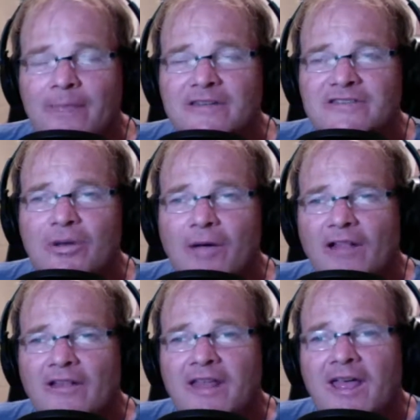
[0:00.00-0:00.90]
So,
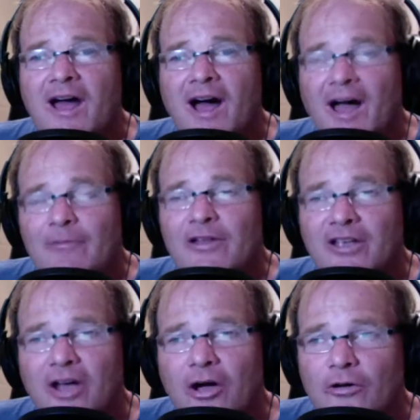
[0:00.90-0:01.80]
Alan, I'm going to
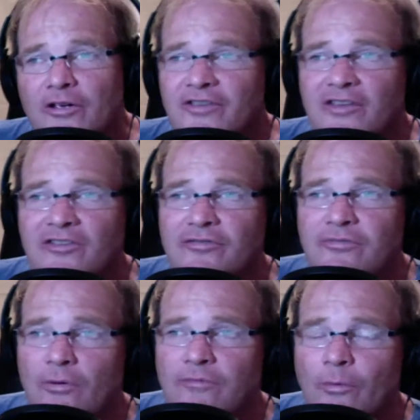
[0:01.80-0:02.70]
go because it's
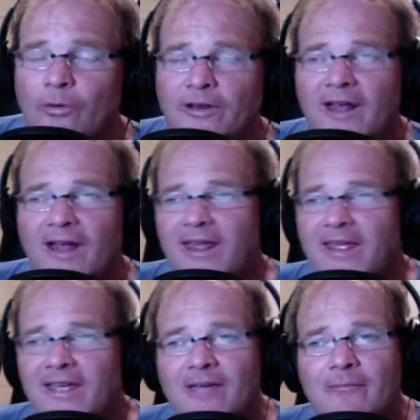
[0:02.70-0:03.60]
4:49
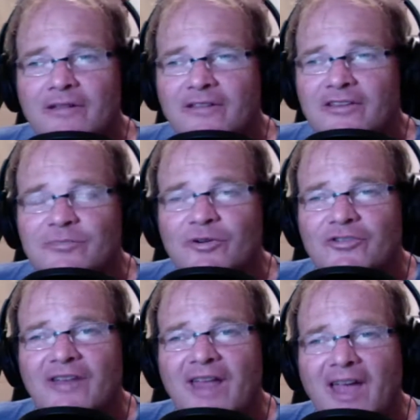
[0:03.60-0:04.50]
a.m. and this
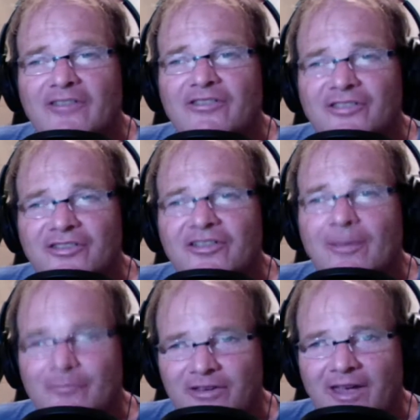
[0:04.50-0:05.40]
person hasn't
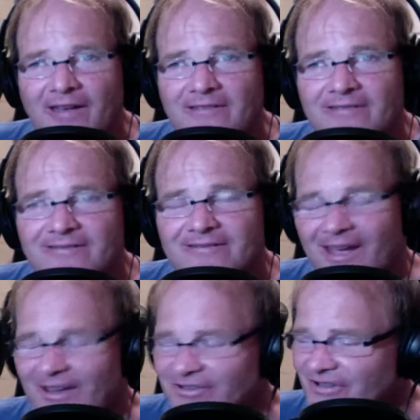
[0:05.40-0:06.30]
slept yet.
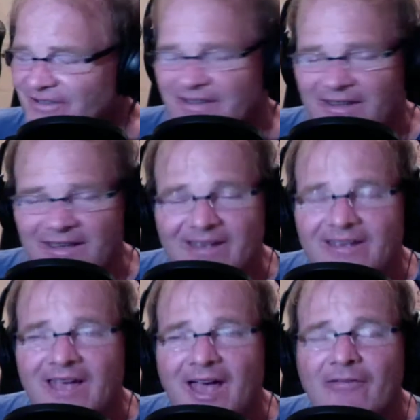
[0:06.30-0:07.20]
I just
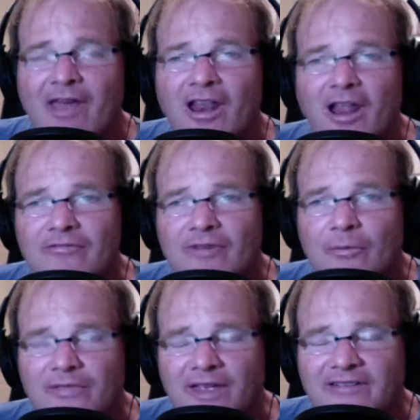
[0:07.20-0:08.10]
have had a lot of fun
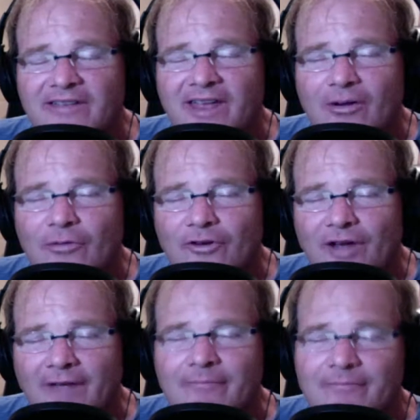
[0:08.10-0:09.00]
with the antenna
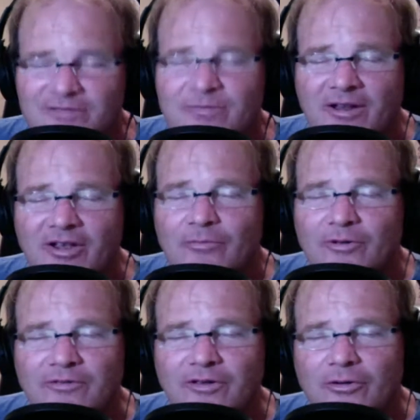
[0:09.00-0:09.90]
overnight it's been a good
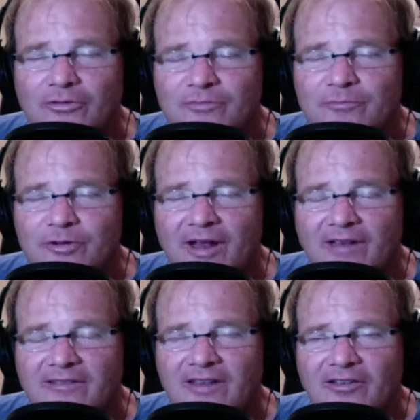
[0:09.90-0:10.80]
review, good
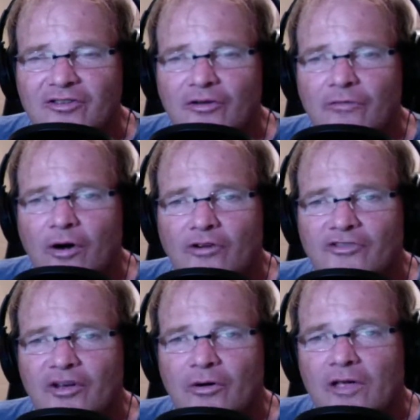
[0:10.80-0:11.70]
antenna so far.
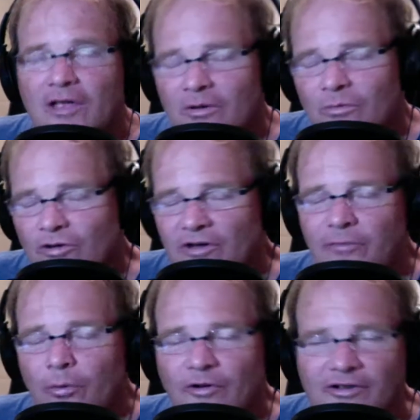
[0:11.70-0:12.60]
So we'll look
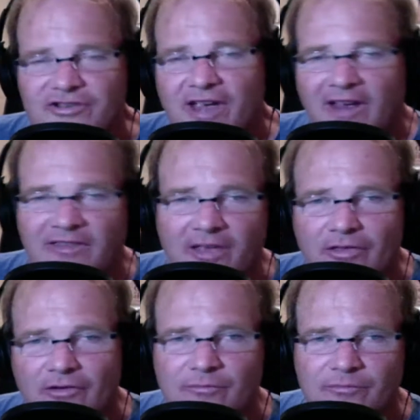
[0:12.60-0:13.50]
forward to checking the
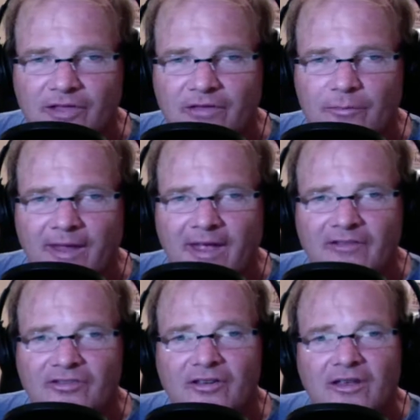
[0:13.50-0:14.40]
other the other bands.